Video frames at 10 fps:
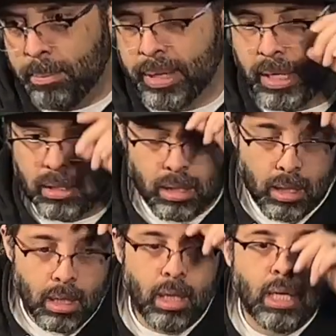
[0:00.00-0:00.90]
but
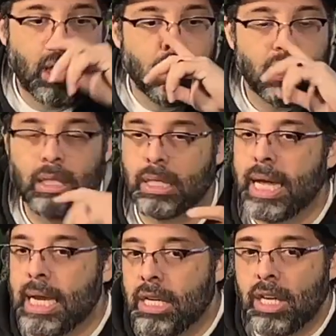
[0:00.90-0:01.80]
this
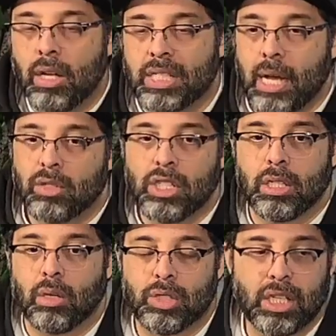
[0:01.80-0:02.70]
lady yells out,
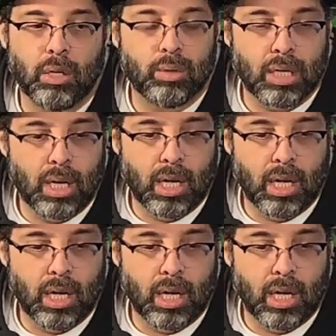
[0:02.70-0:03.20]
she goes.